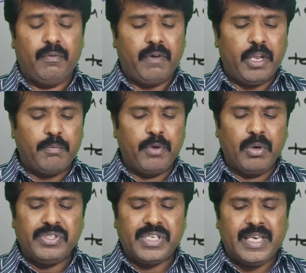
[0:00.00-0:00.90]
where
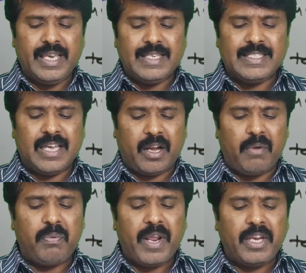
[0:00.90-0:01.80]
mu g is the
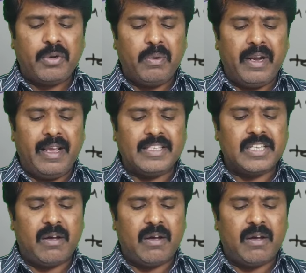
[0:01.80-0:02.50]
refractive index